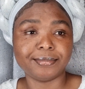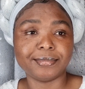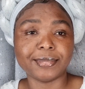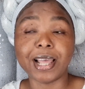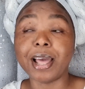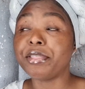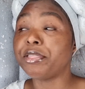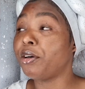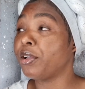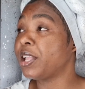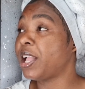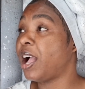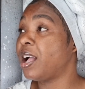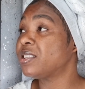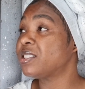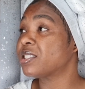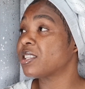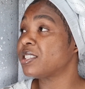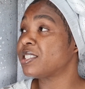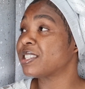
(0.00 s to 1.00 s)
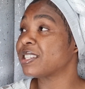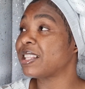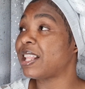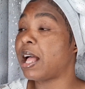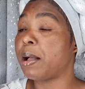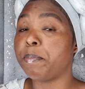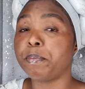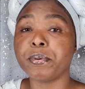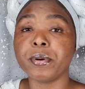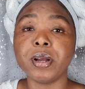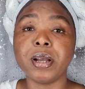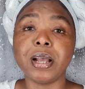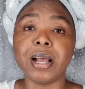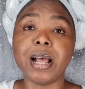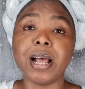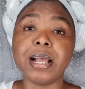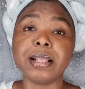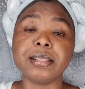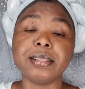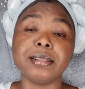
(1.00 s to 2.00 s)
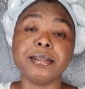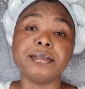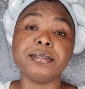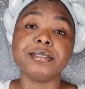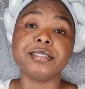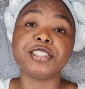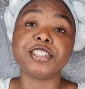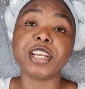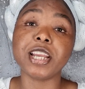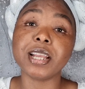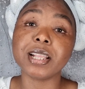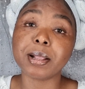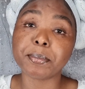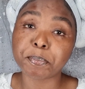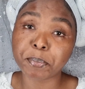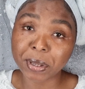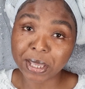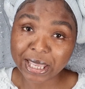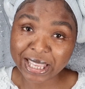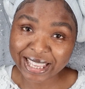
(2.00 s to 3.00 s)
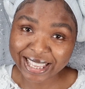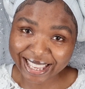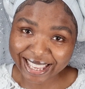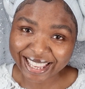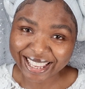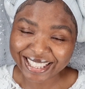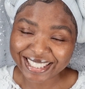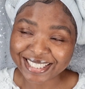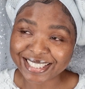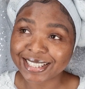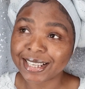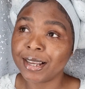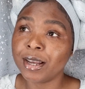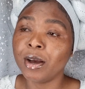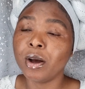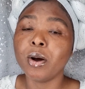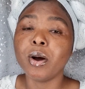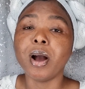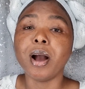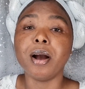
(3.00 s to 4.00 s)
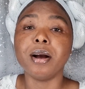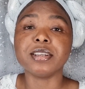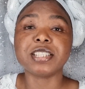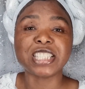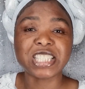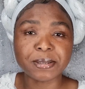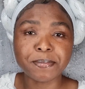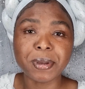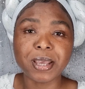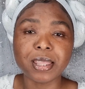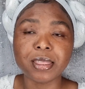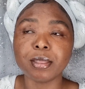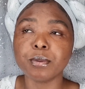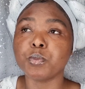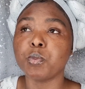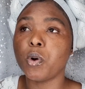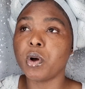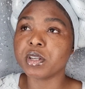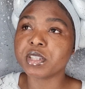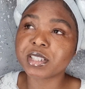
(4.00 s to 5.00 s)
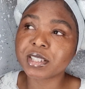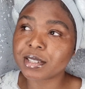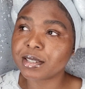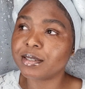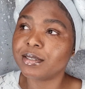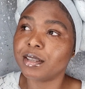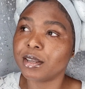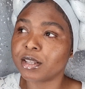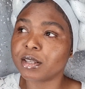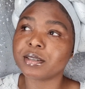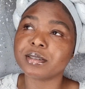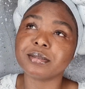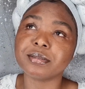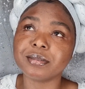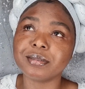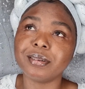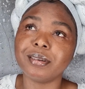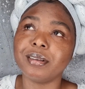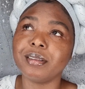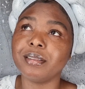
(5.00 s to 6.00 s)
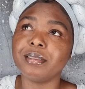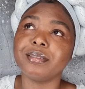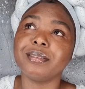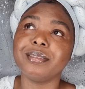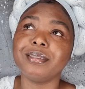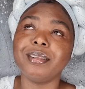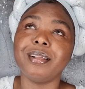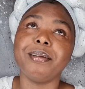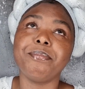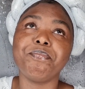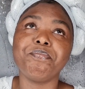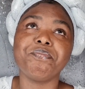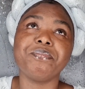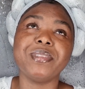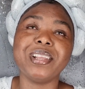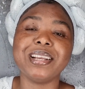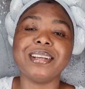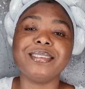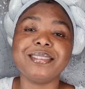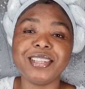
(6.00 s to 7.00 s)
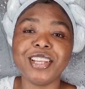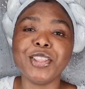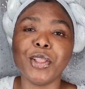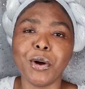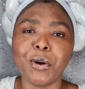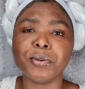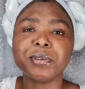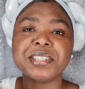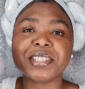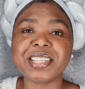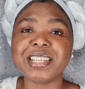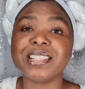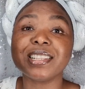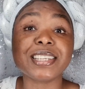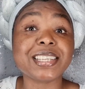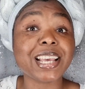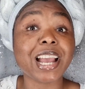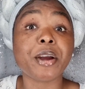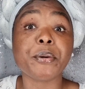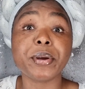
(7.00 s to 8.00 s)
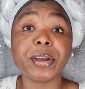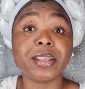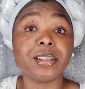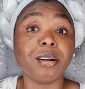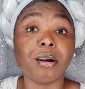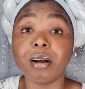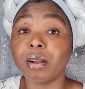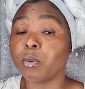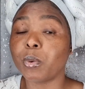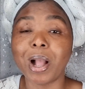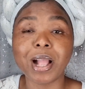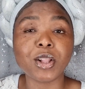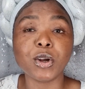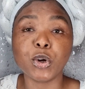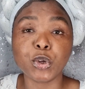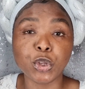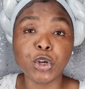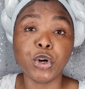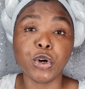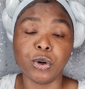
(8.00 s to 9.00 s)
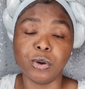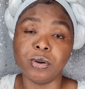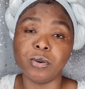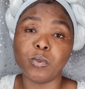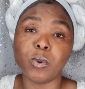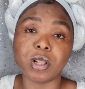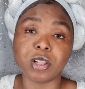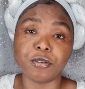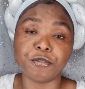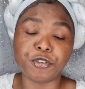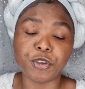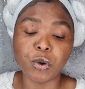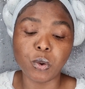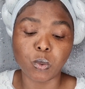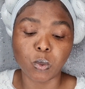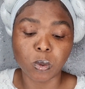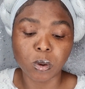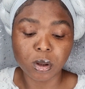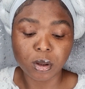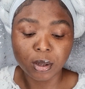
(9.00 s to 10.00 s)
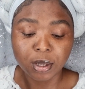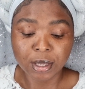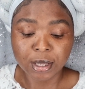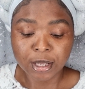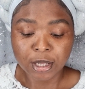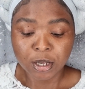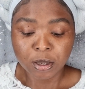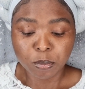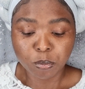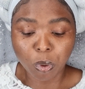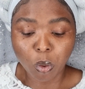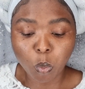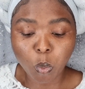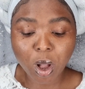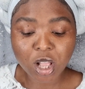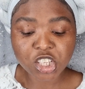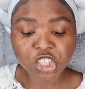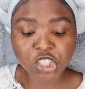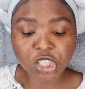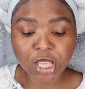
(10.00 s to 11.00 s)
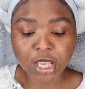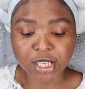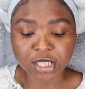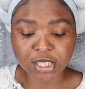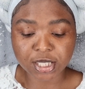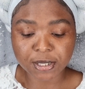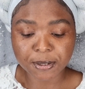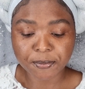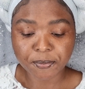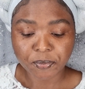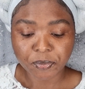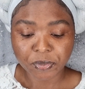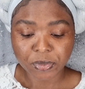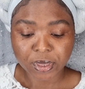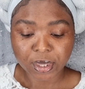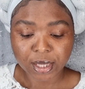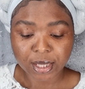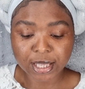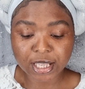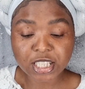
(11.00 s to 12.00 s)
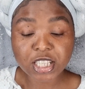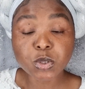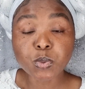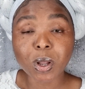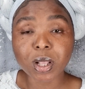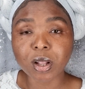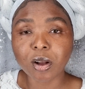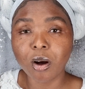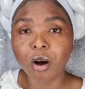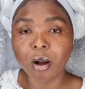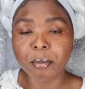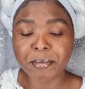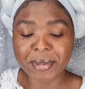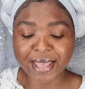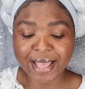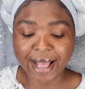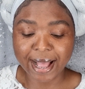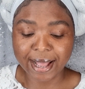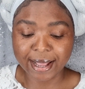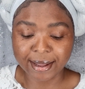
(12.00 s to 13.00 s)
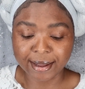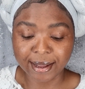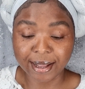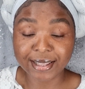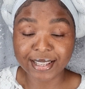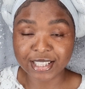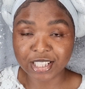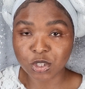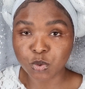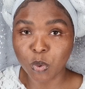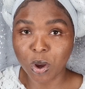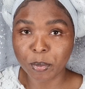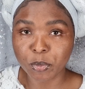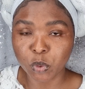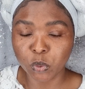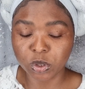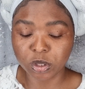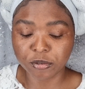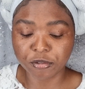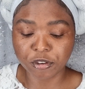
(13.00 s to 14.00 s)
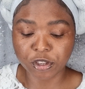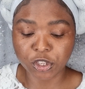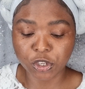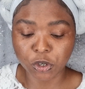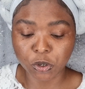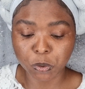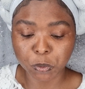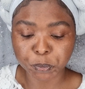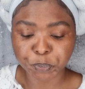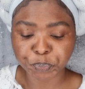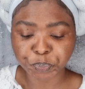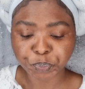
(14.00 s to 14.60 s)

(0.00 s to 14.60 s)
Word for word: I thought the Hustler Slap and Jada Pinkett Smith was the, you know, still carrying on. I don't know. What a view. But watch this. This is what caught me eye and this is why I'm doing the video.